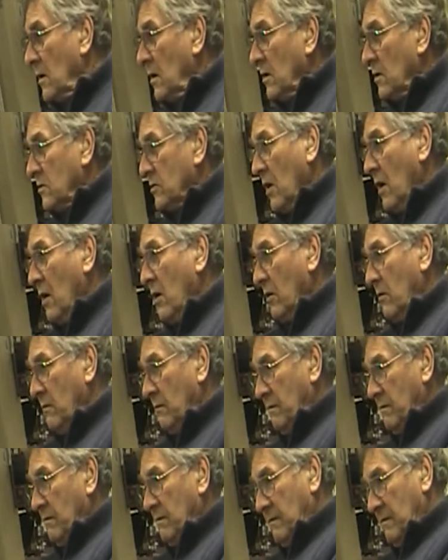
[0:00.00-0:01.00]
So
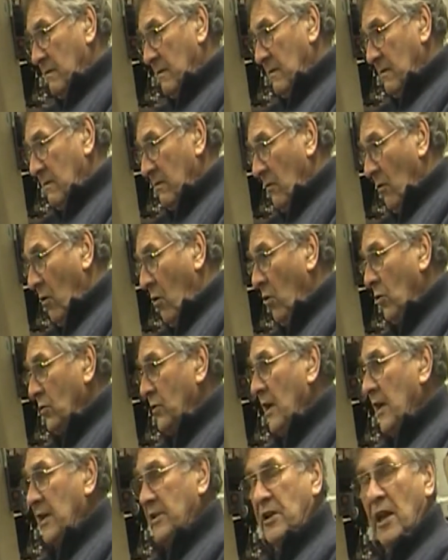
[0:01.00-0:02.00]
all
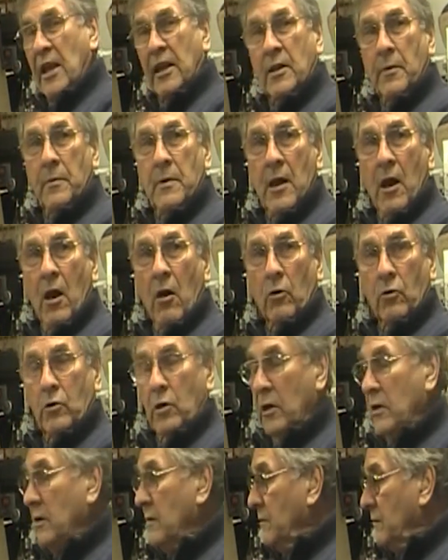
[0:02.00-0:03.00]
decks had to be
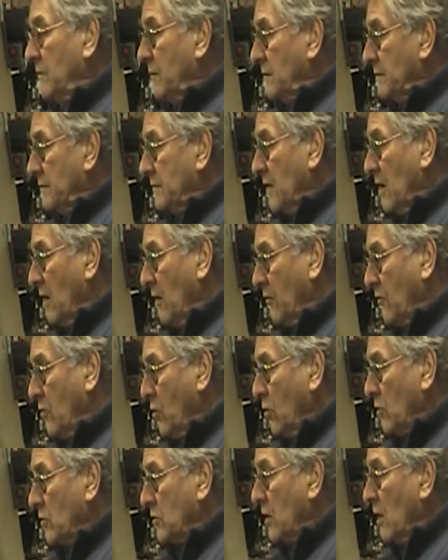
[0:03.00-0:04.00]
altered, of
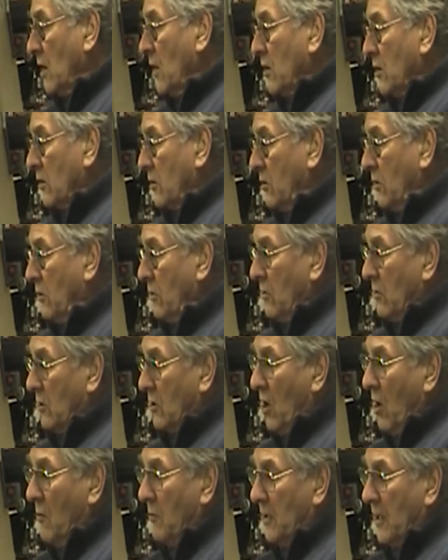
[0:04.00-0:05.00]
course, to
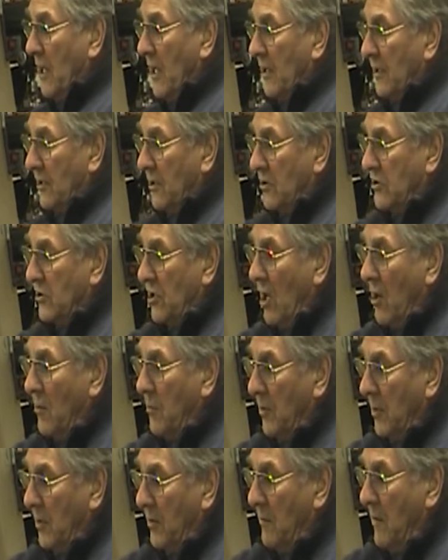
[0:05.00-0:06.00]
accommodate the slope
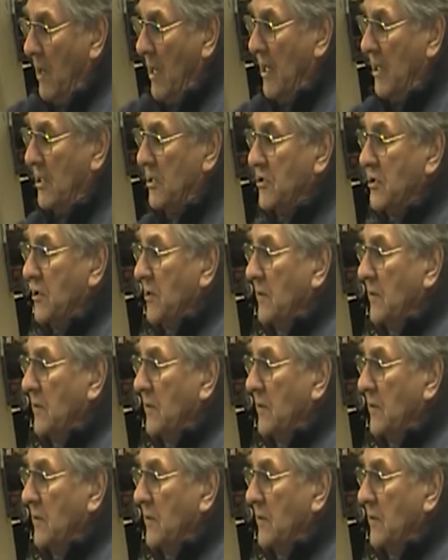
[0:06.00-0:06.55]
of the mast.